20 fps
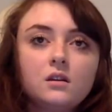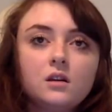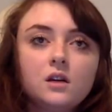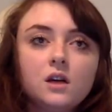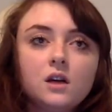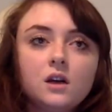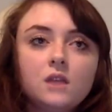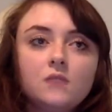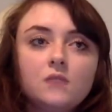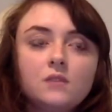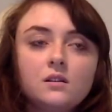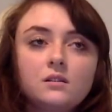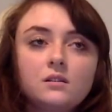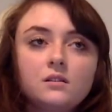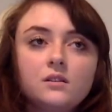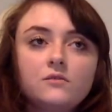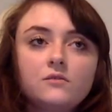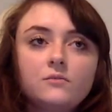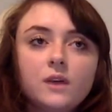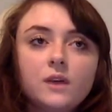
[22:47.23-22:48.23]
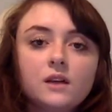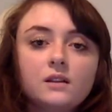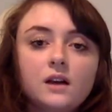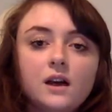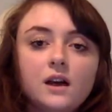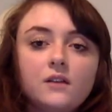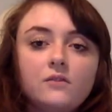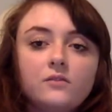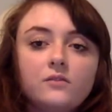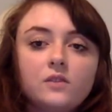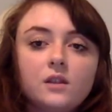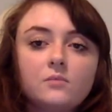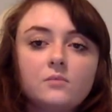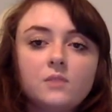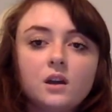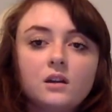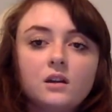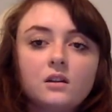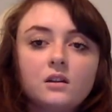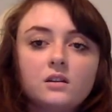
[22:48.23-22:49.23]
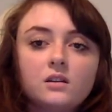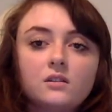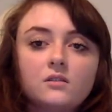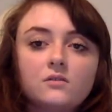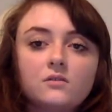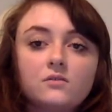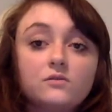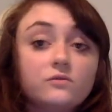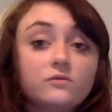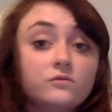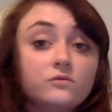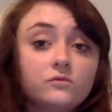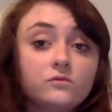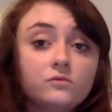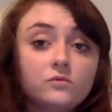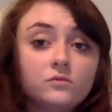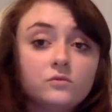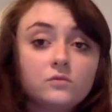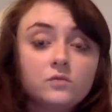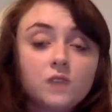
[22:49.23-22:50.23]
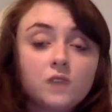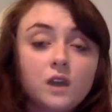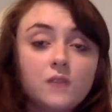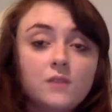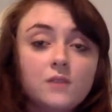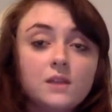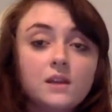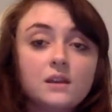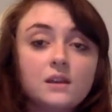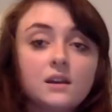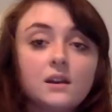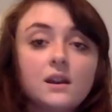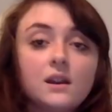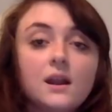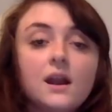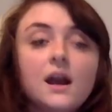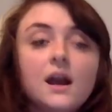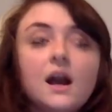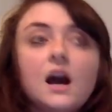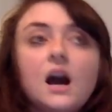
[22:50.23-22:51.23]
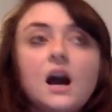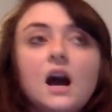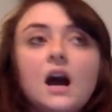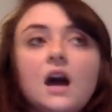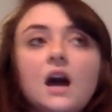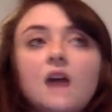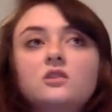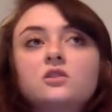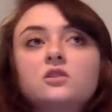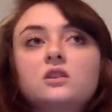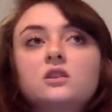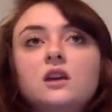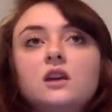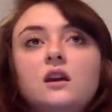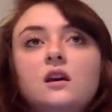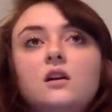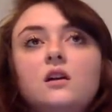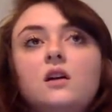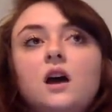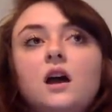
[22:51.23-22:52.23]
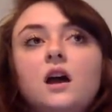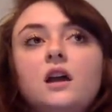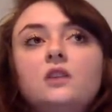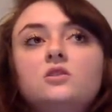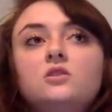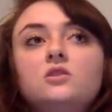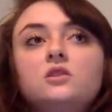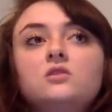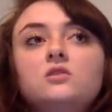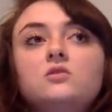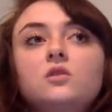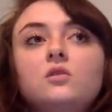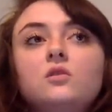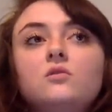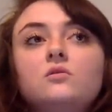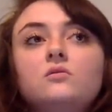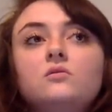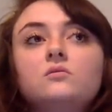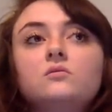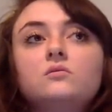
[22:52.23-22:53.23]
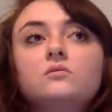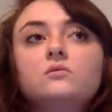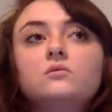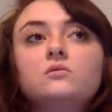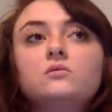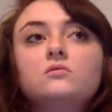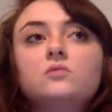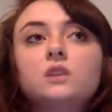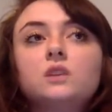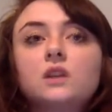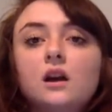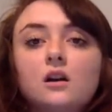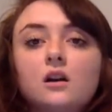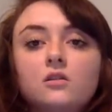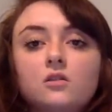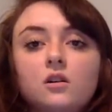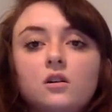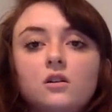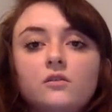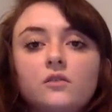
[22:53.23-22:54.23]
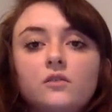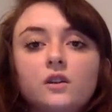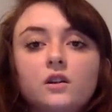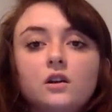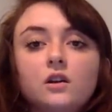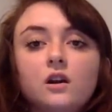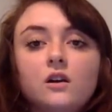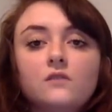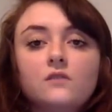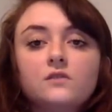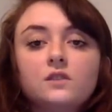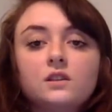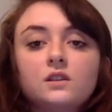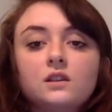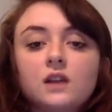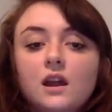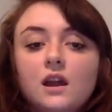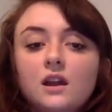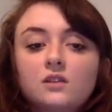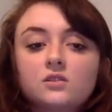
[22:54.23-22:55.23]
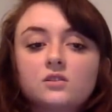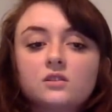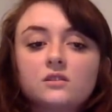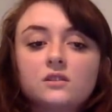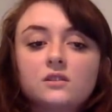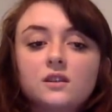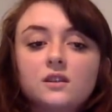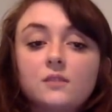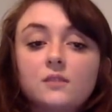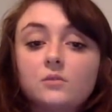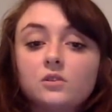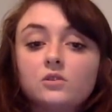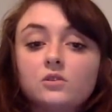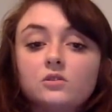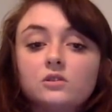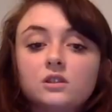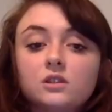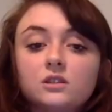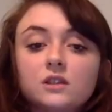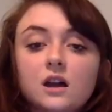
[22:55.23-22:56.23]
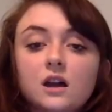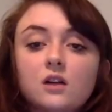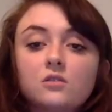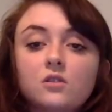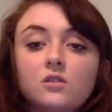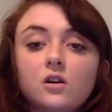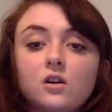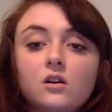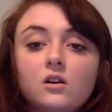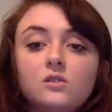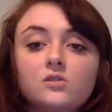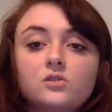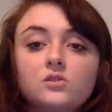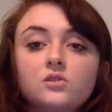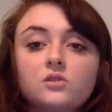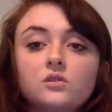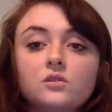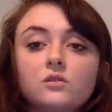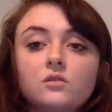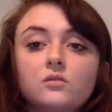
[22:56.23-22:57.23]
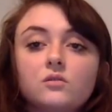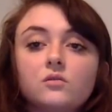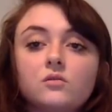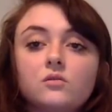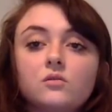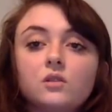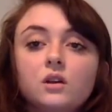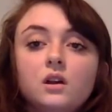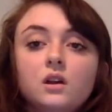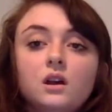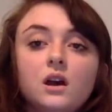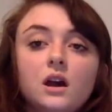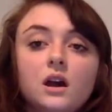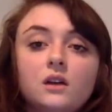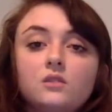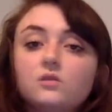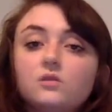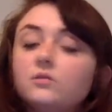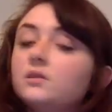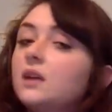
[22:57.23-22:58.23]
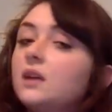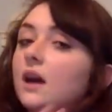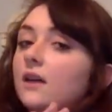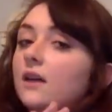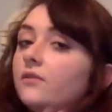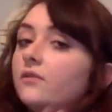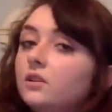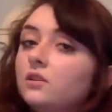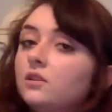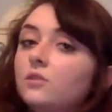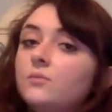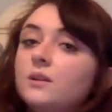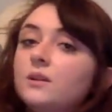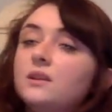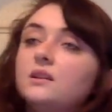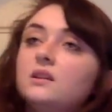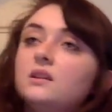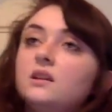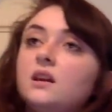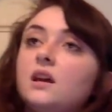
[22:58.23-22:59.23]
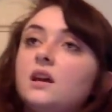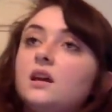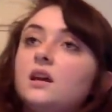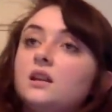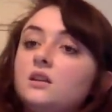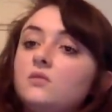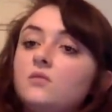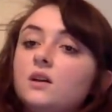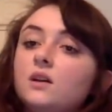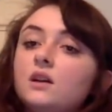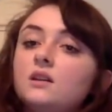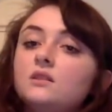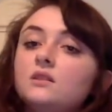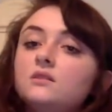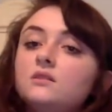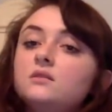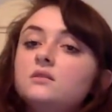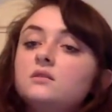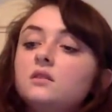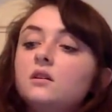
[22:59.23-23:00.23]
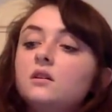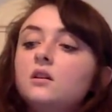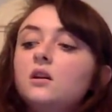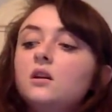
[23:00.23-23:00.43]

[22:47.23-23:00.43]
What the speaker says: I'm gonna live my life, and I'm not gonna. I mean, I actually don't drink alcohol very often, and I actually think I'm allergic to alcohol, so I can only have a little bit anyways.